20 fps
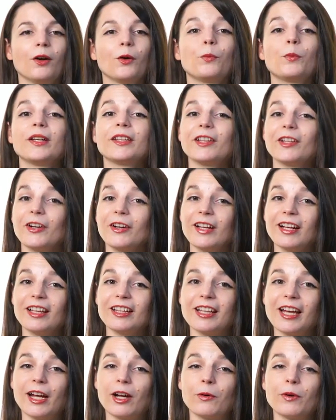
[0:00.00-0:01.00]
When learning
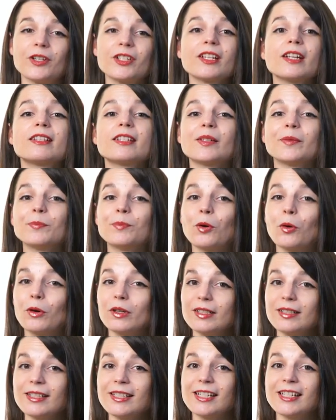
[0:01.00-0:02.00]
a language, it's
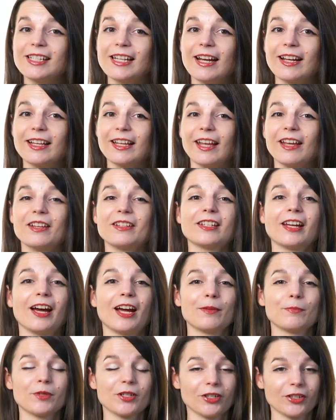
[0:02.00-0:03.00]
important to dedicate
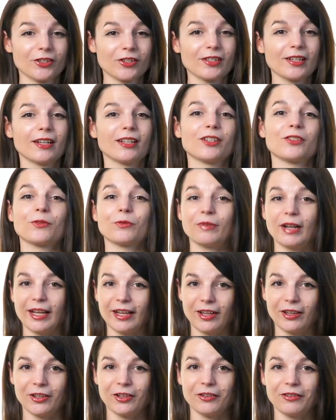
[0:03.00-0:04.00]
time to your studies
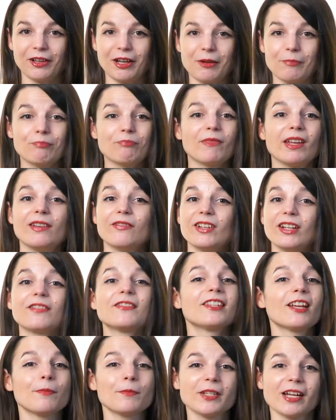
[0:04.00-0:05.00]
regularly, even
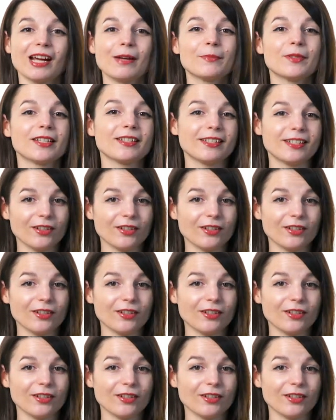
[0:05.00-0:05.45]
if sometimes it's